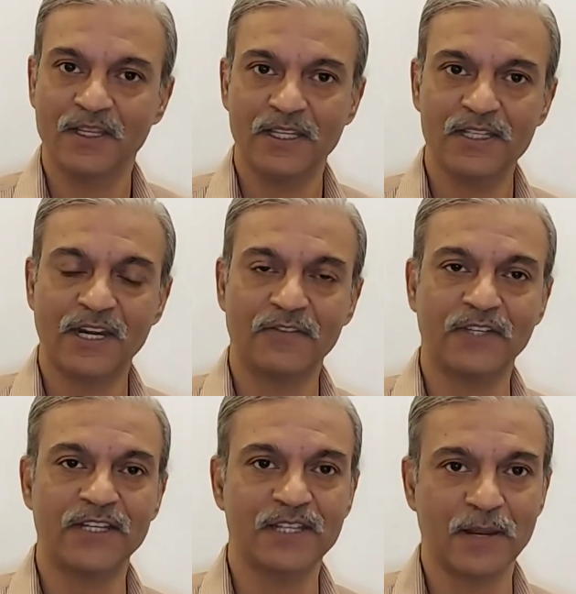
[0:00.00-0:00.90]
These kind of
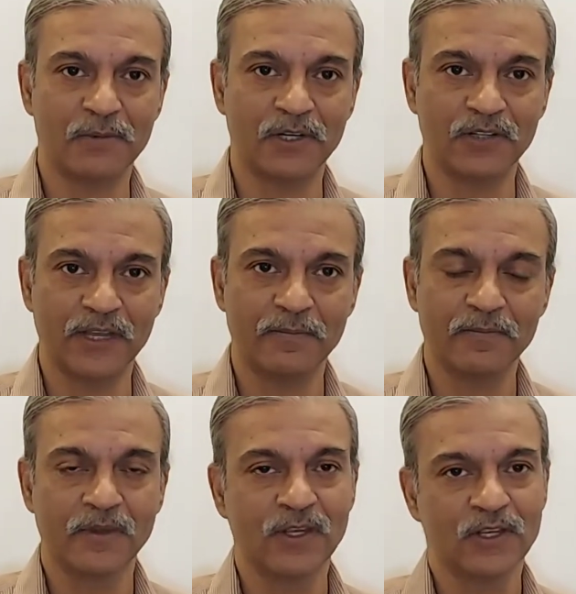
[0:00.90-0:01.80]
things happen to them.
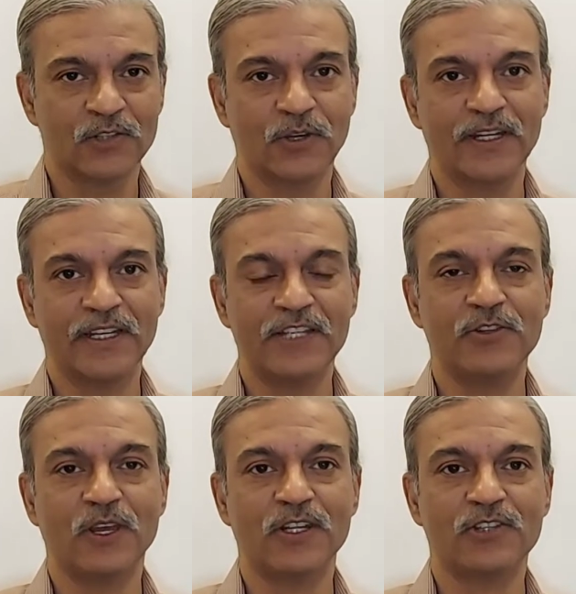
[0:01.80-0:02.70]
So in case
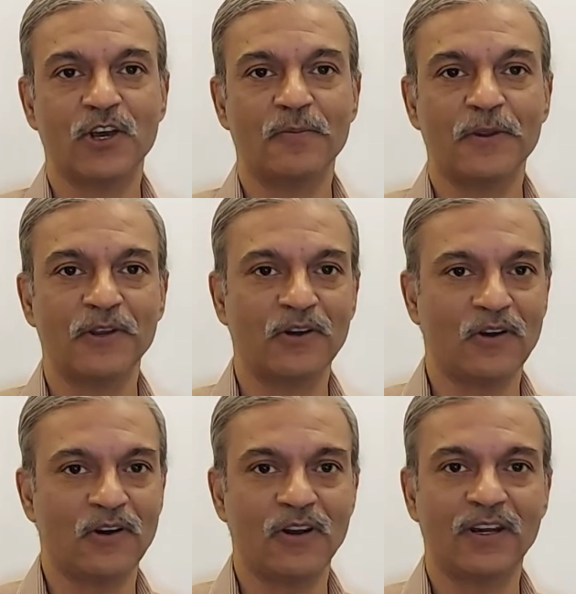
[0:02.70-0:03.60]
you are a Scorpio
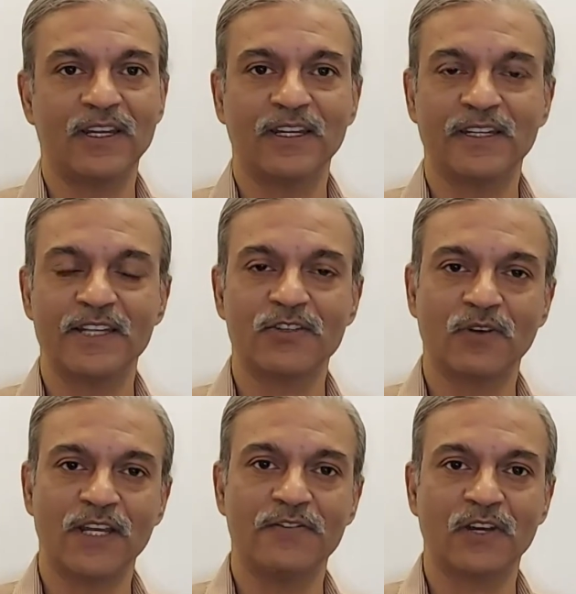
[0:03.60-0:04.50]
or in case your
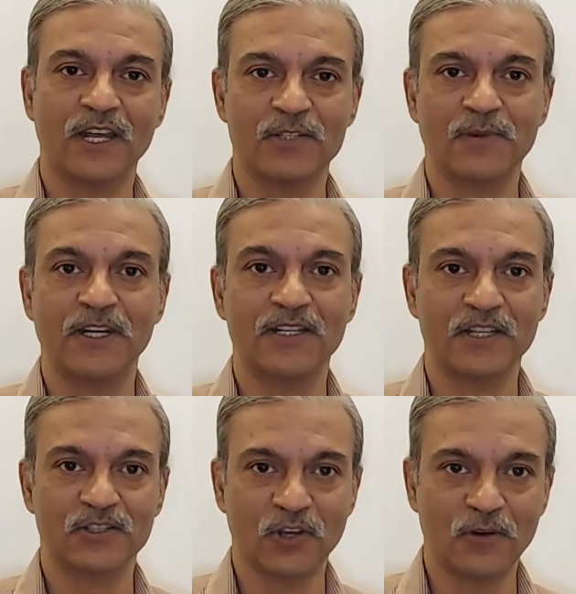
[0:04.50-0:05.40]
wife or husband is
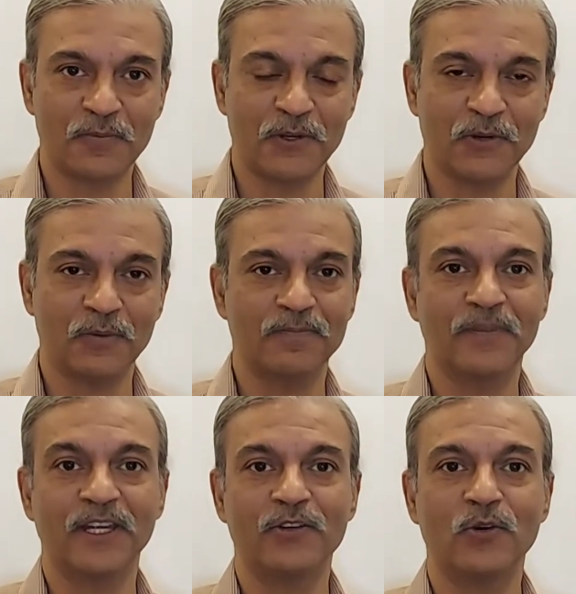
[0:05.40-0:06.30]
a Scorpio,
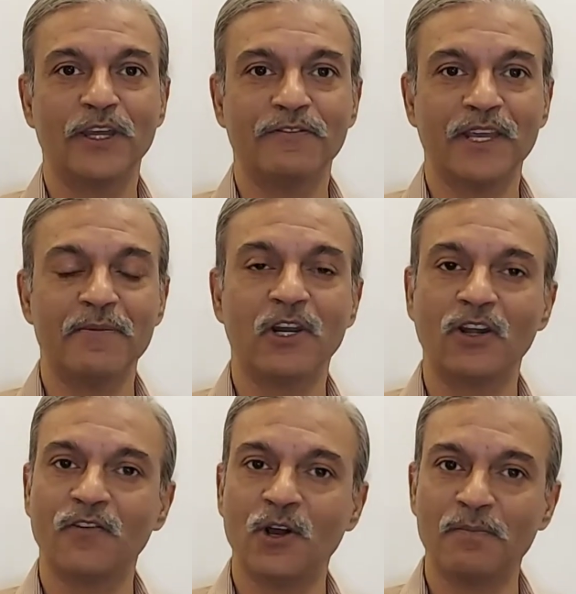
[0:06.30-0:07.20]
then do give them a
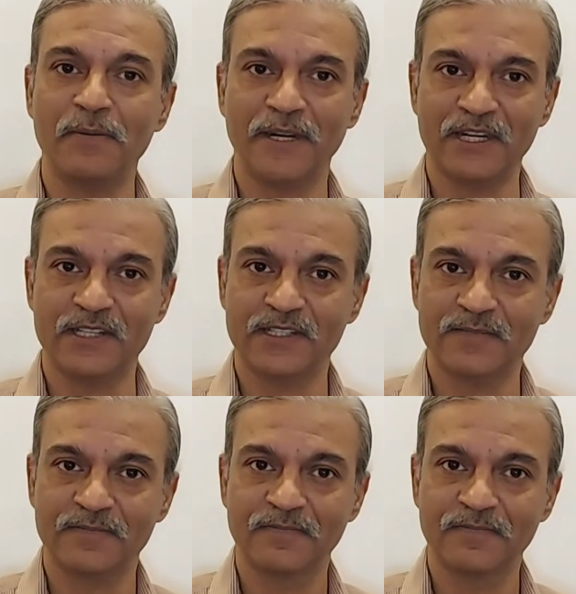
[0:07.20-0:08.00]
lot of compliments.